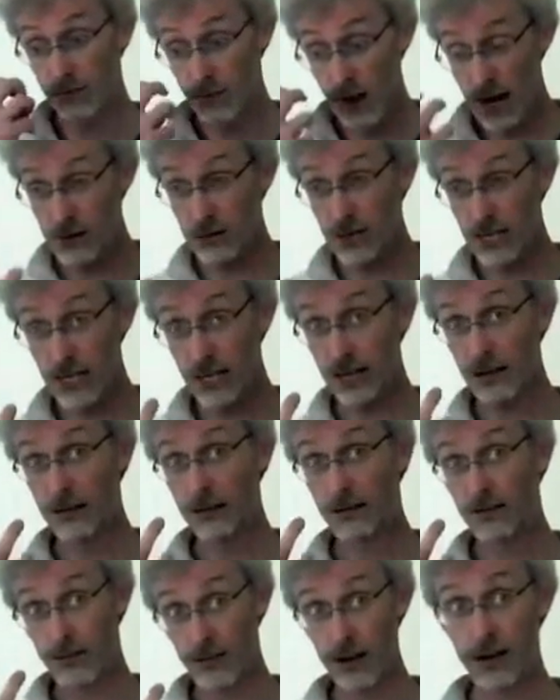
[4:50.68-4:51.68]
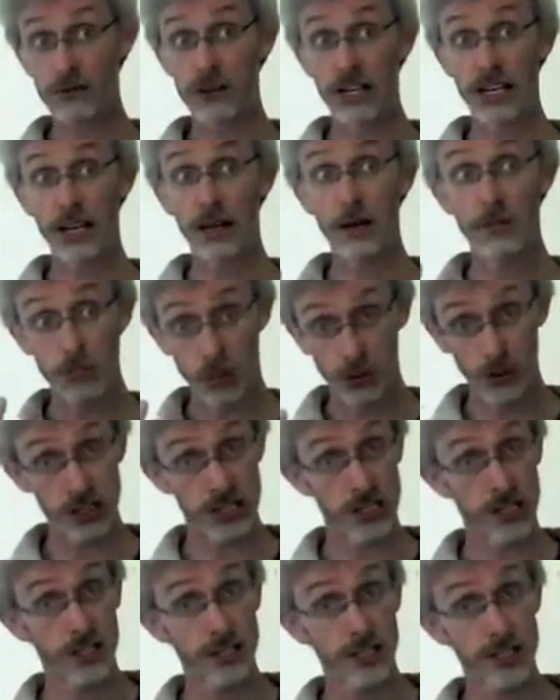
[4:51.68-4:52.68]
very, very
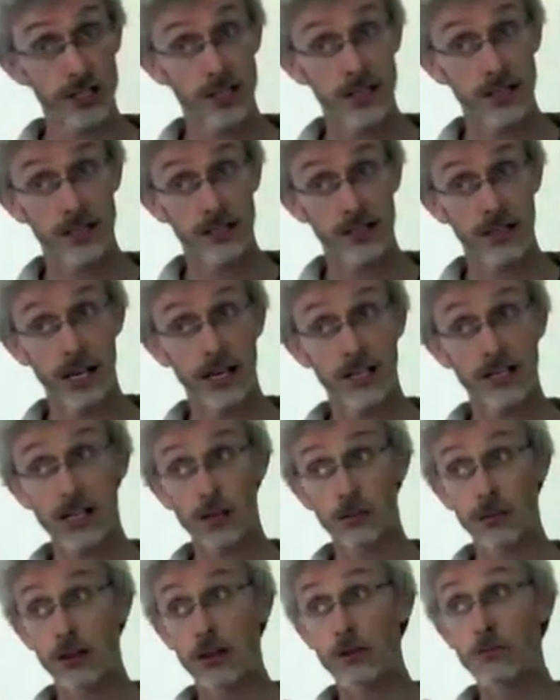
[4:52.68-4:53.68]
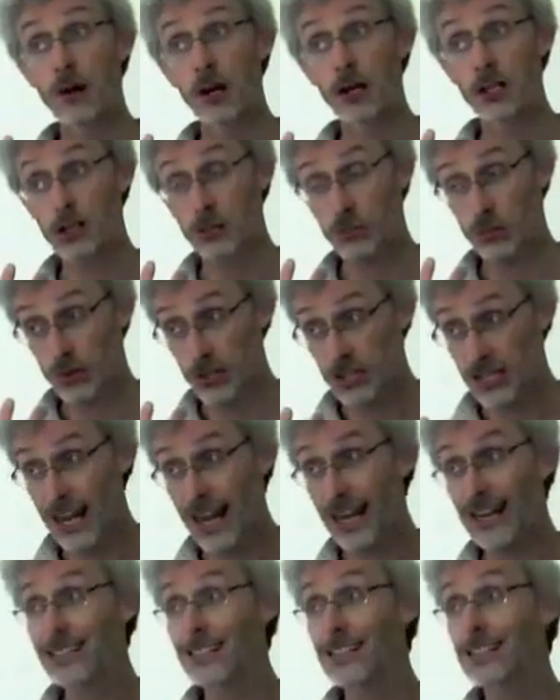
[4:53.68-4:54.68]
poisonous. They're some of the most
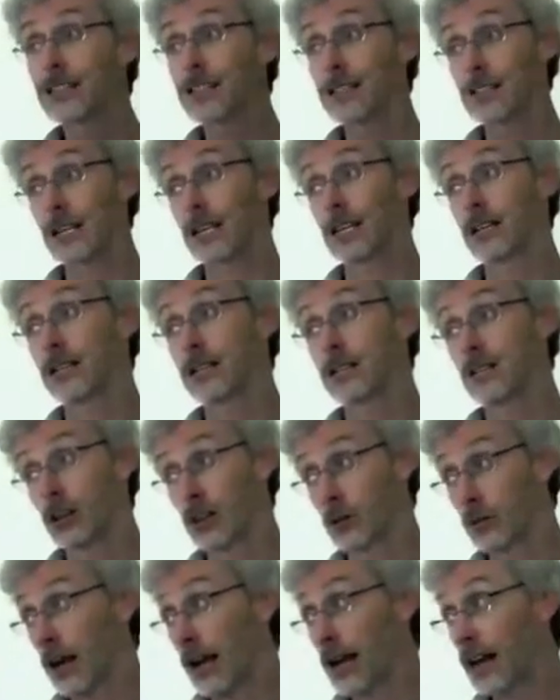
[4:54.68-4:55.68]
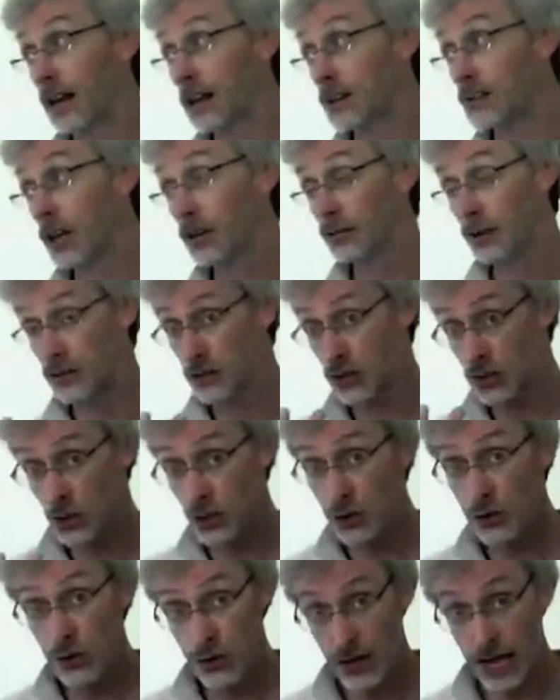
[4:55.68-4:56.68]
protected seeds on the planet. There's over
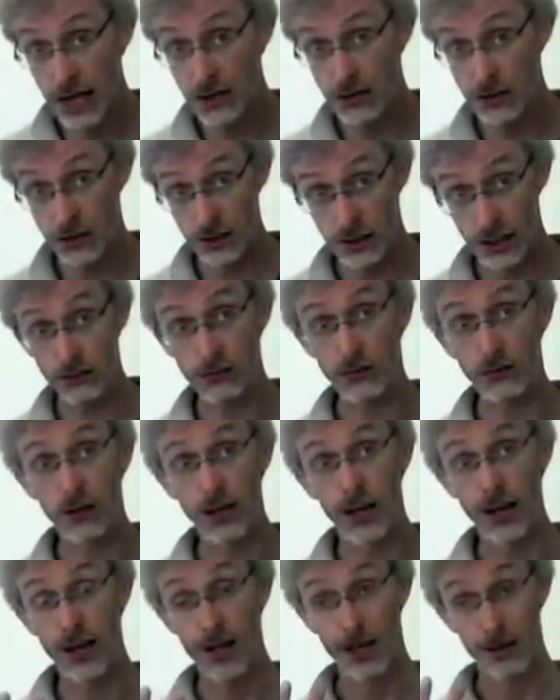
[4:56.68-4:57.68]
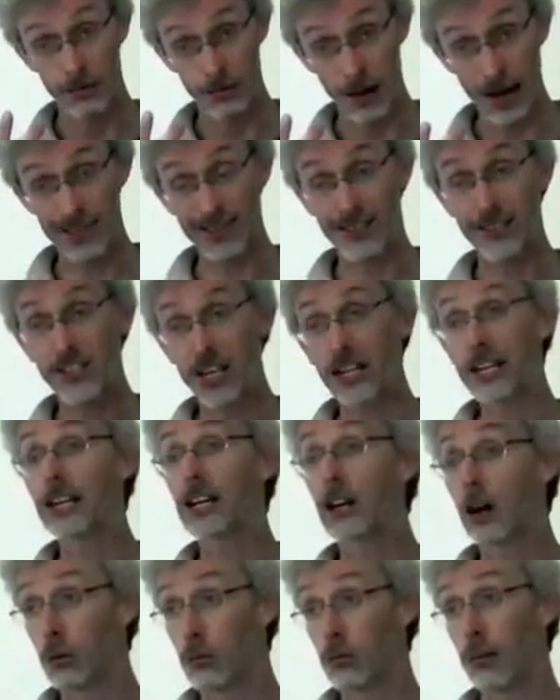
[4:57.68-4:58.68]
2,000 different
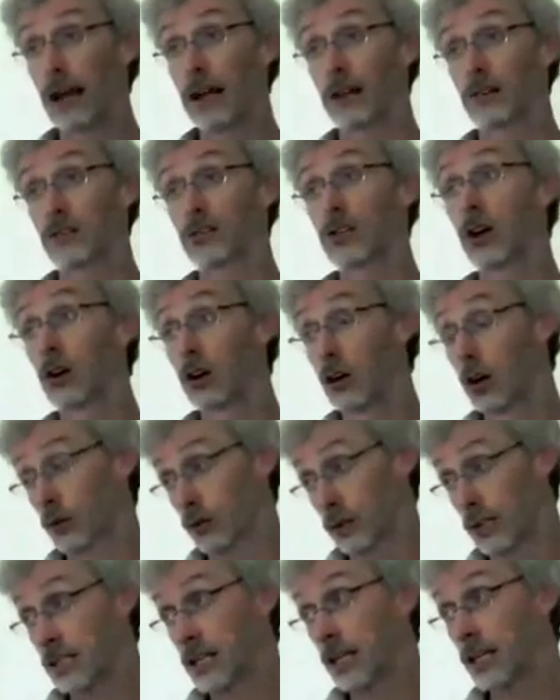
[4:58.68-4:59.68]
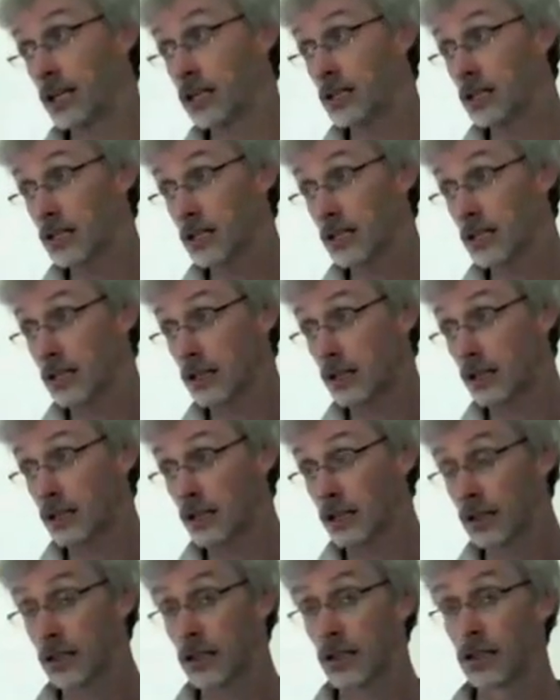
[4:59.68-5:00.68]
pathogenic compounds on coffee seeds,
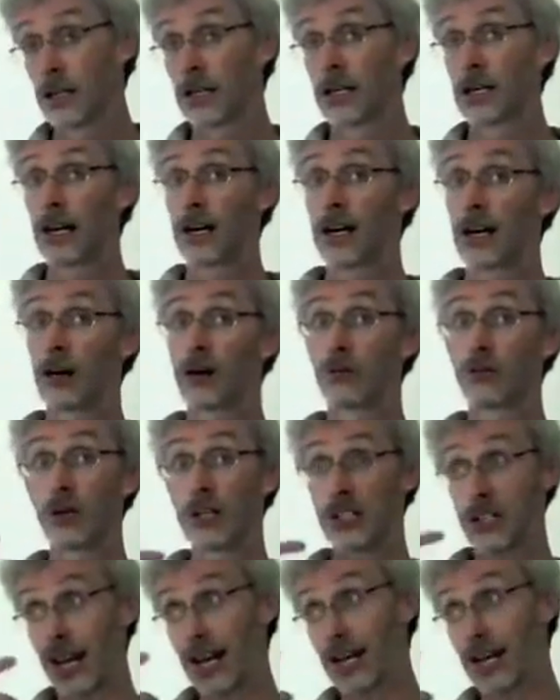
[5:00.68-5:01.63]
of which